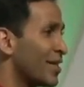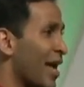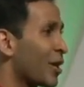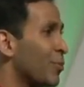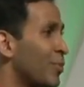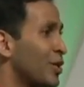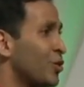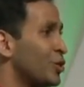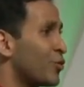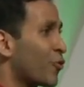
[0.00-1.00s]
that could be
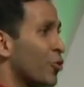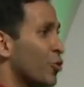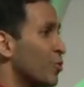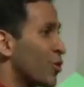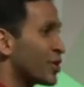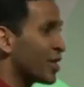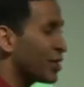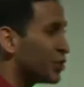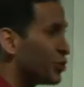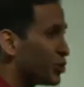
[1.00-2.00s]
used for Uber to
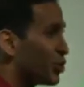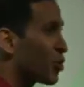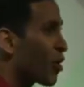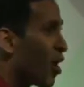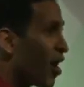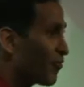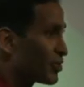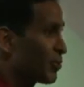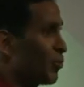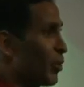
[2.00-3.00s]
get you to your
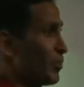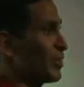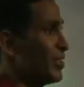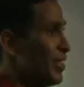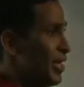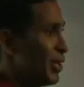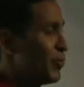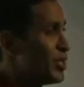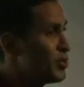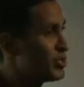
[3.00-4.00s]
office appointment. It would
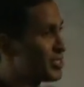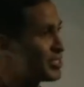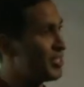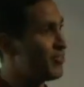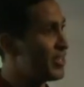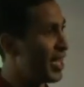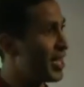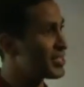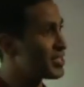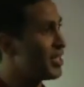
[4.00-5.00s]
be used at
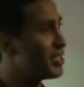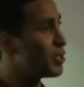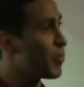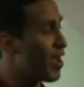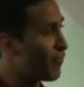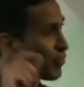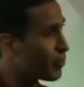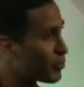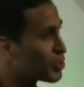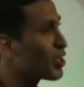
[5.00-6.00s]
CVS to pay for your
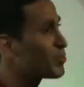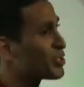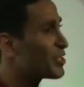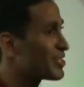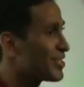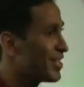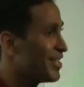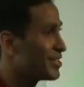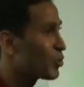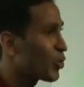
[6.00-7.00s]
prescriptions.
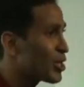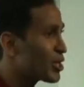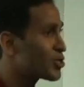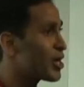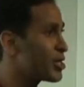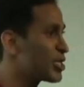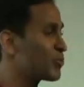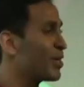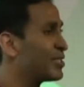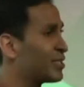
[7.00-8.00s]
So we're not trying to
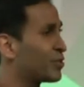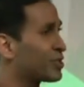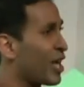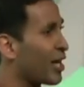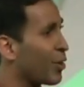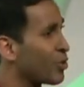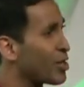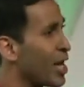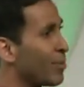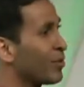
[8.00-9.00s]
displace Cedars-Sinai. We're
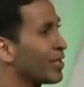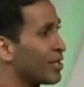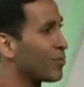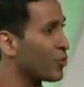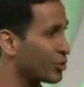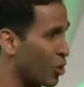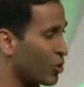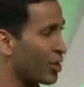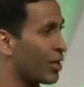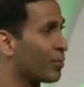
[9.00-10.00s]
enabling them through a
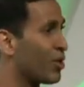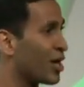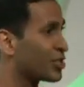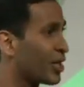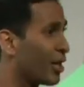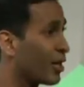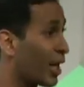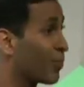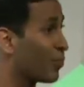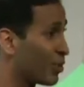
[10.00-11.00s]
token and a blockchain
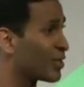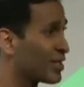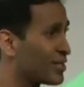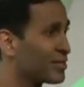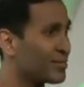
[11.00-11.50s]
capability.